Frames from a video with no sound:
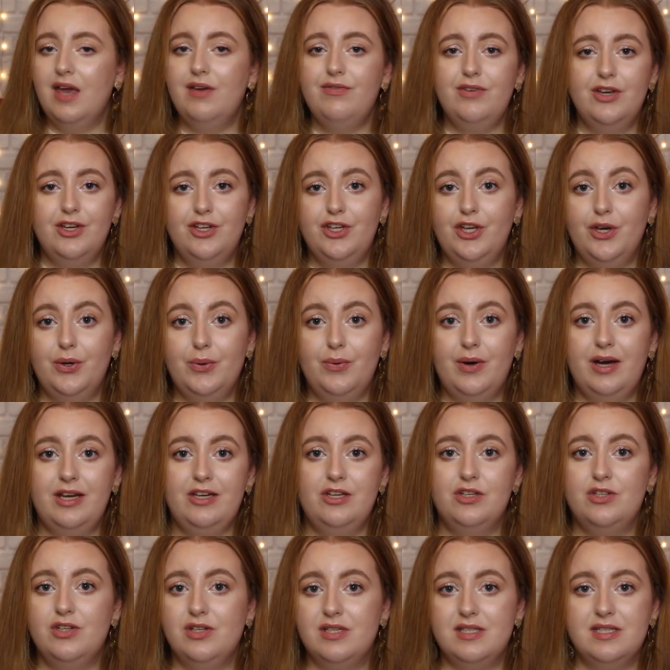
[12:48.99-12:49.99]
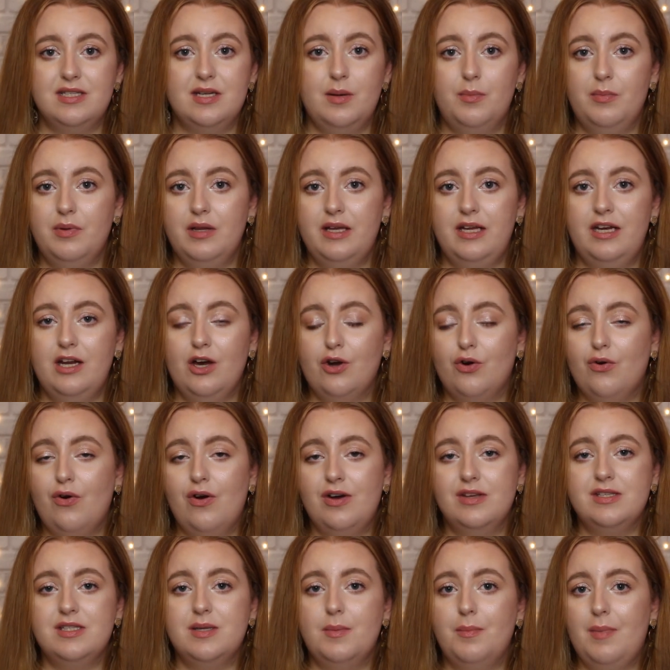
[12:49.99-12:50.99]
If you're new and you're just stumbling
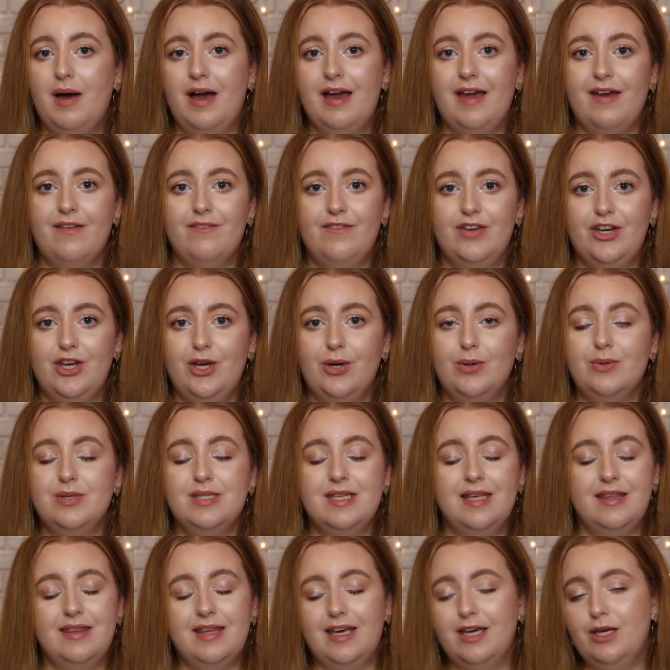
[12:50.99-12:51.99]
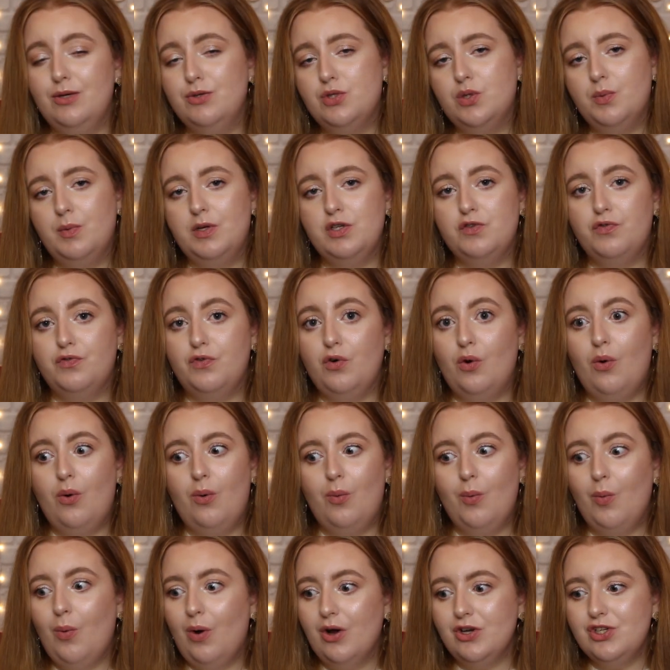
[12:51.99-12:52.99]
across my videos then thank you so much for
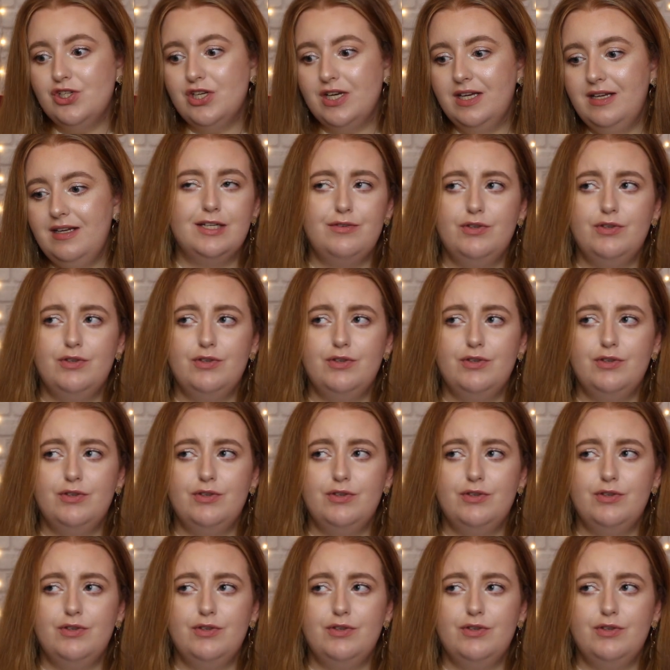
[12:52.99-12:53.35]
watching.